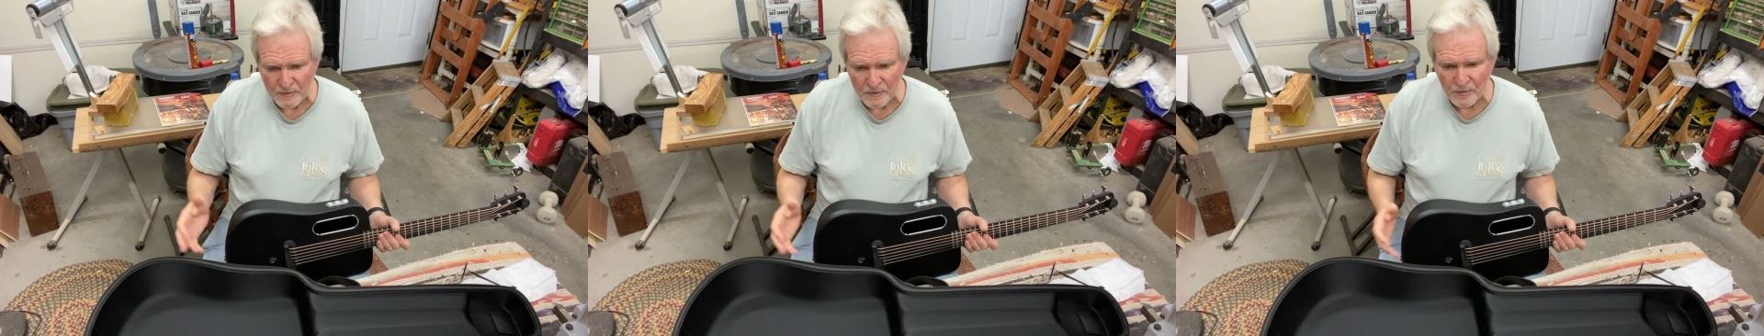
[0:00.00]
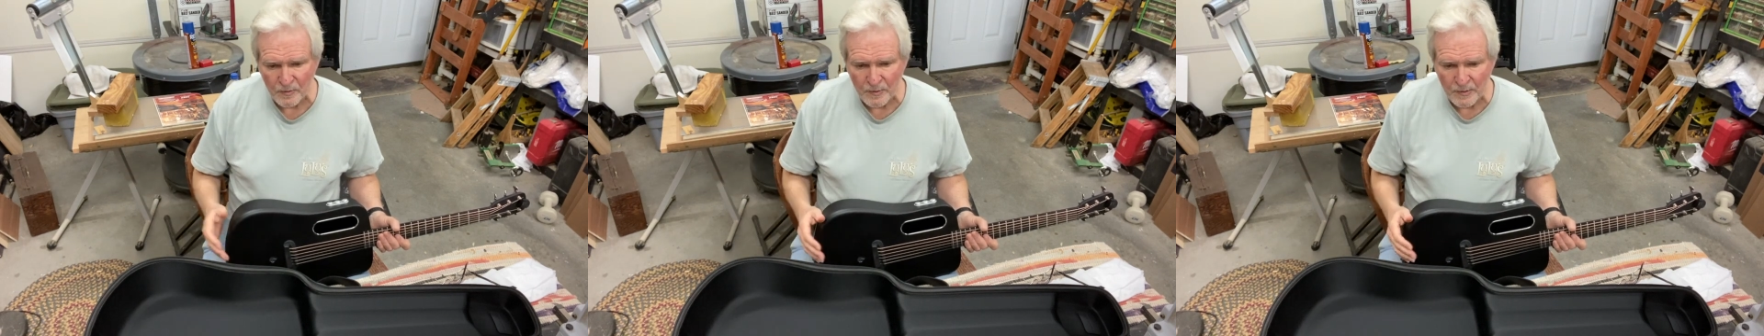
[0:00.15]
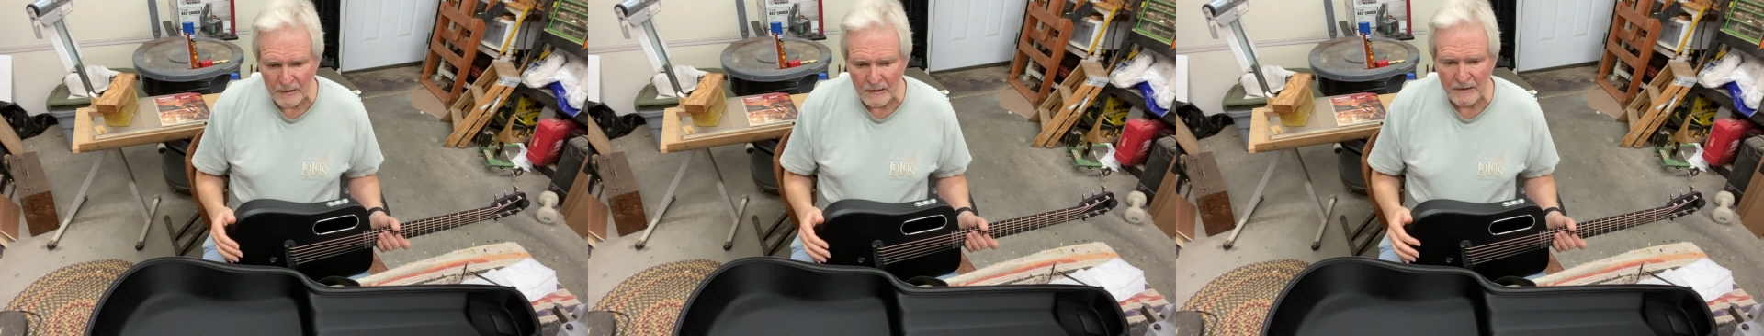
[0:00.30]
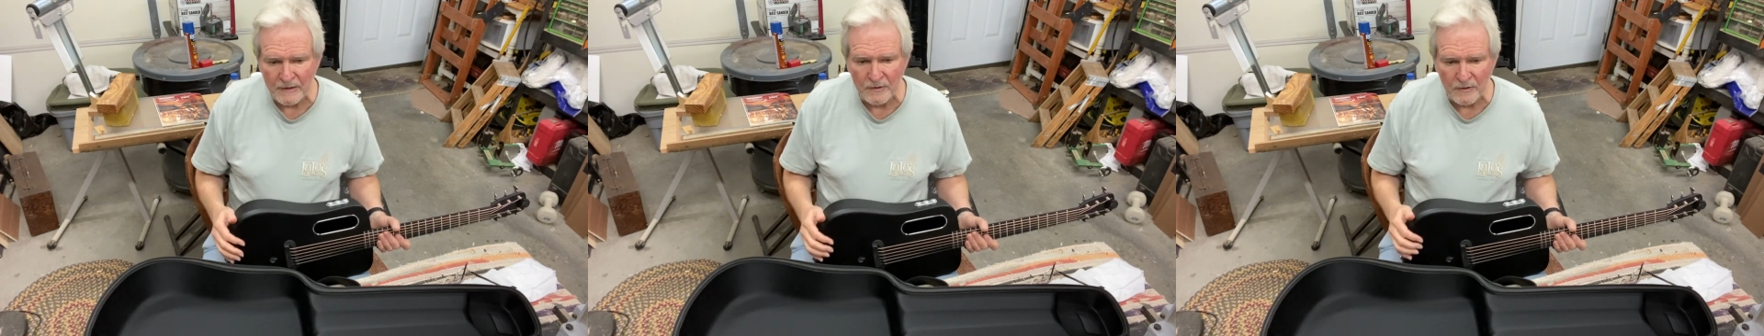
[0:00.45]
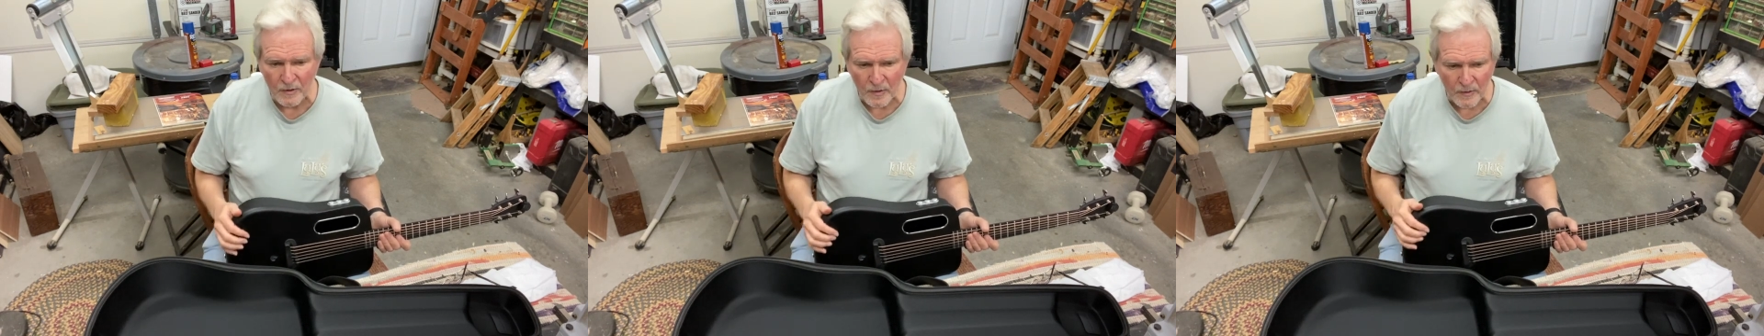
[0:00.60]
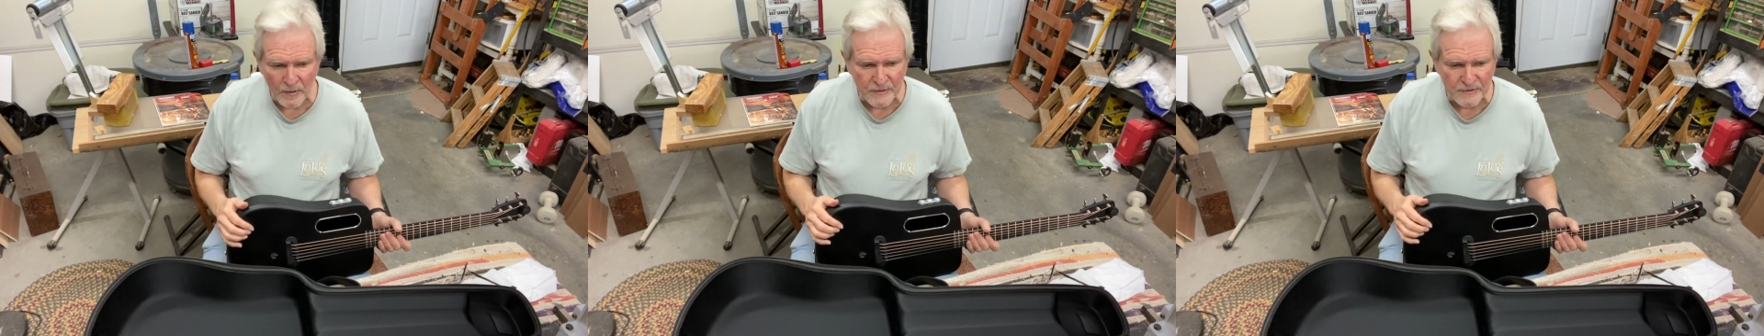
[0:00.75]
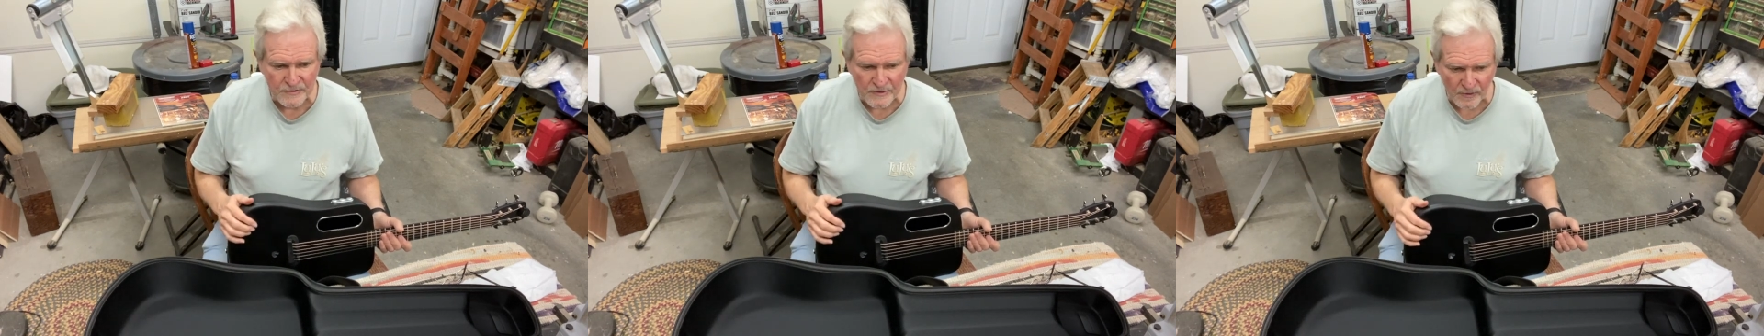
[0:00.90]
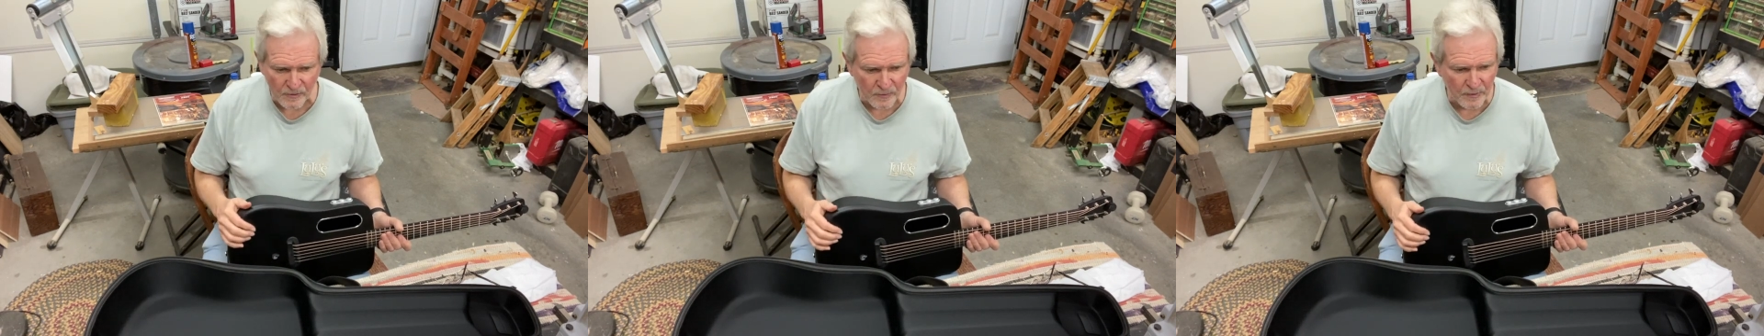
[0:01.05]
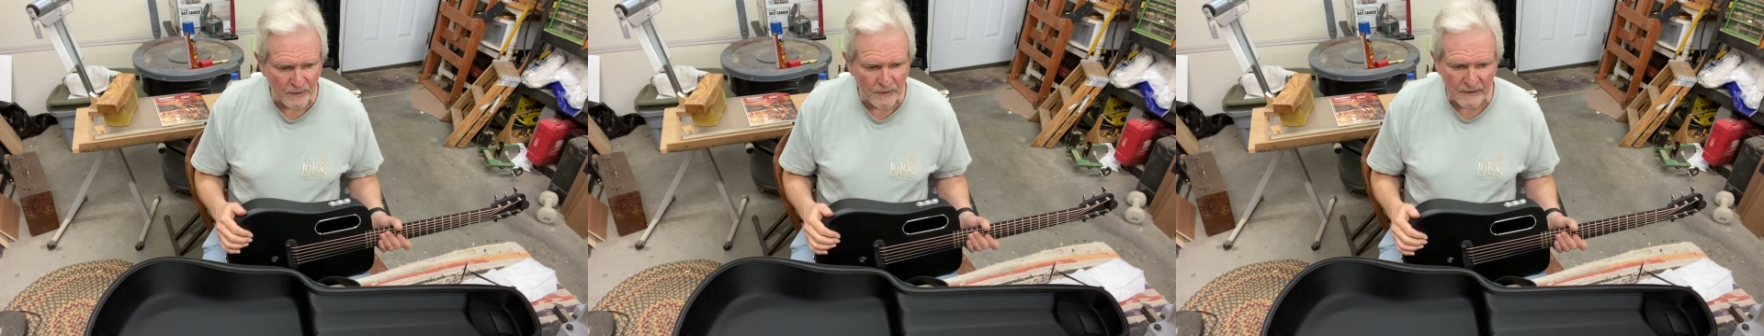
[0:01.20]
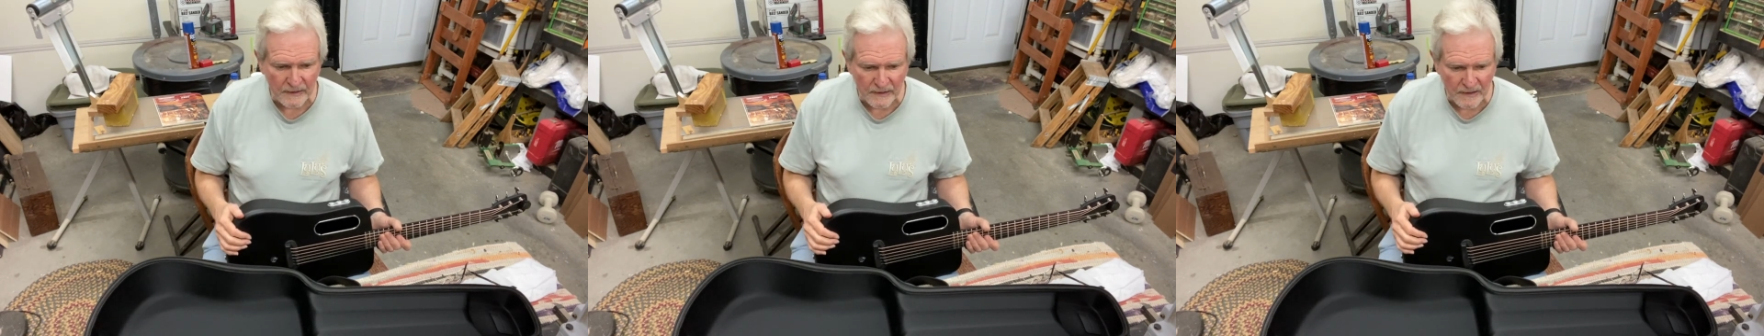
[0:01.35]
You really notice it
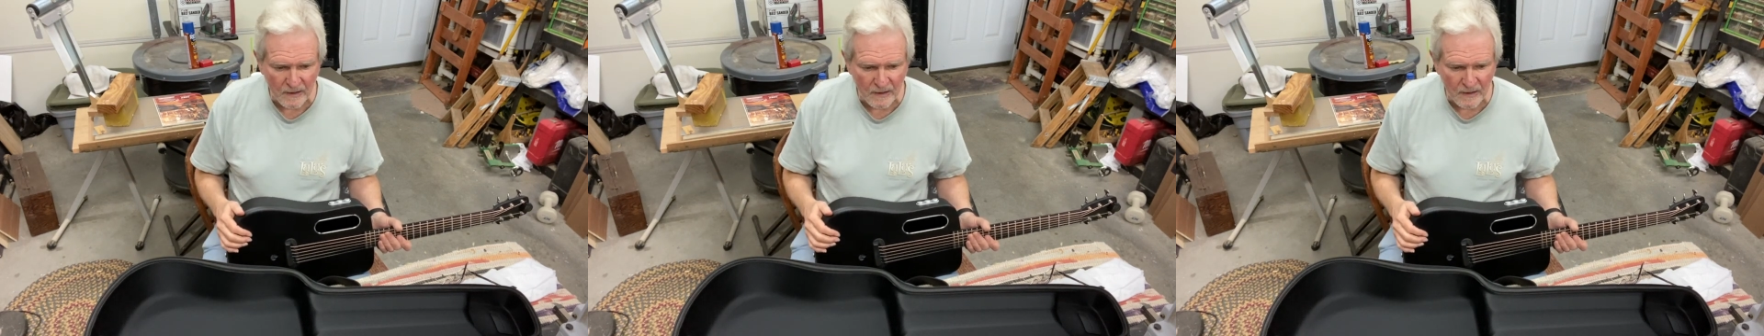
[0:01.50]
really